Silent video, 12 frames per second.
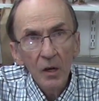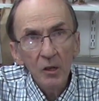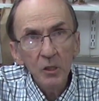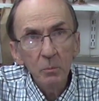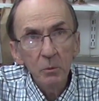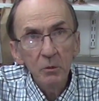
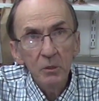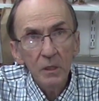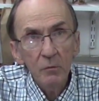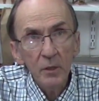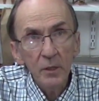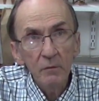also produced
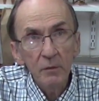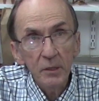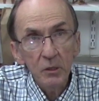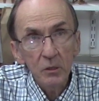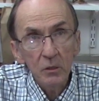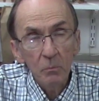several other
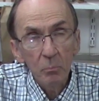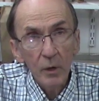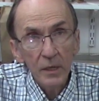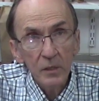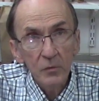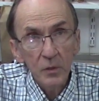videos on
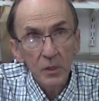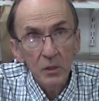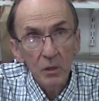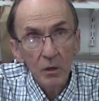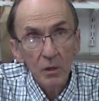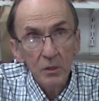products for
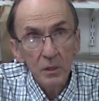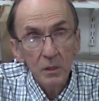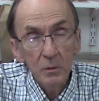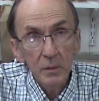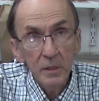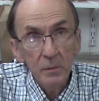guitars,
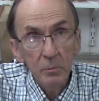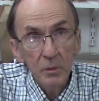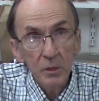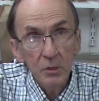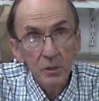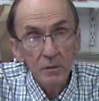including the
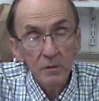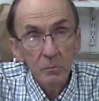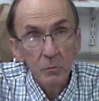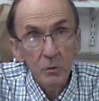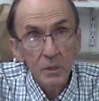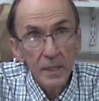production of some
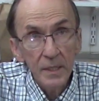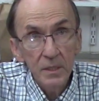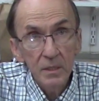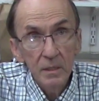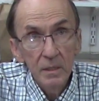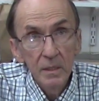
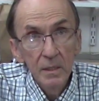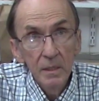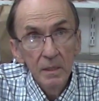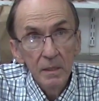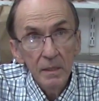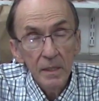rosettes,
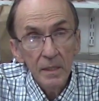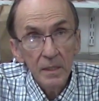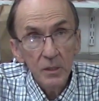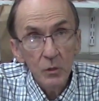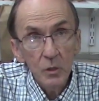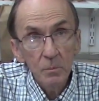inlay
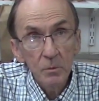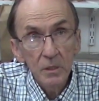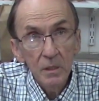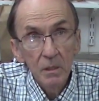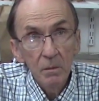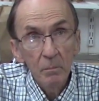strips,
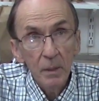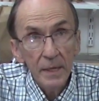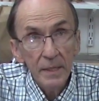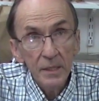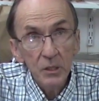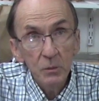
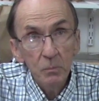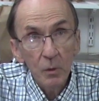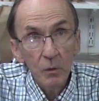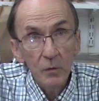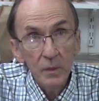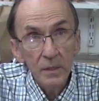bindings,
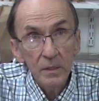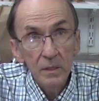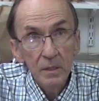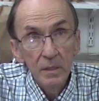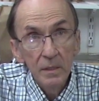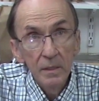purflings,
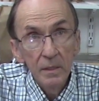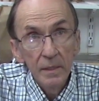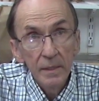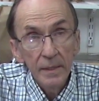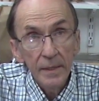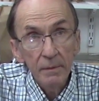
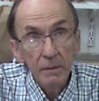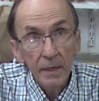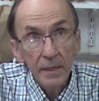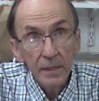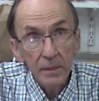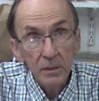and
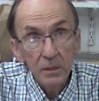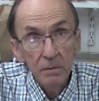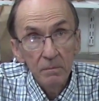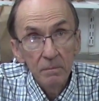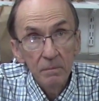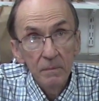linings.
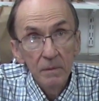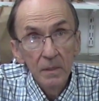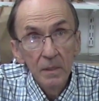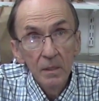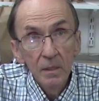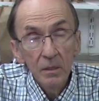
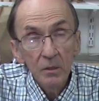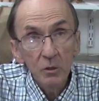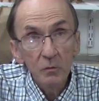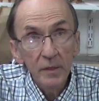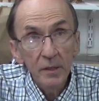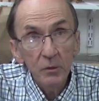Those
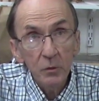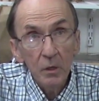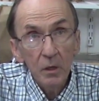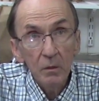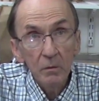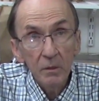videos are
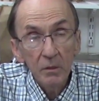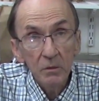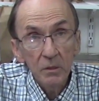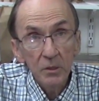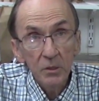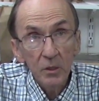all
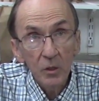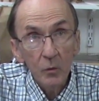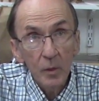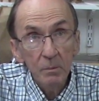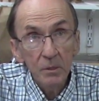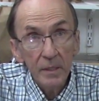listed on our
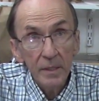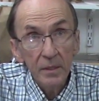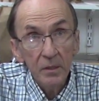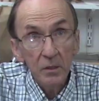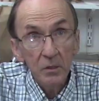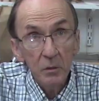website
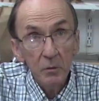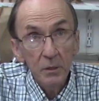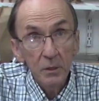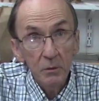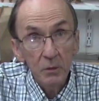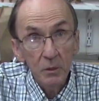and also on
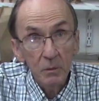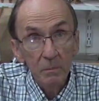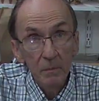YouTube.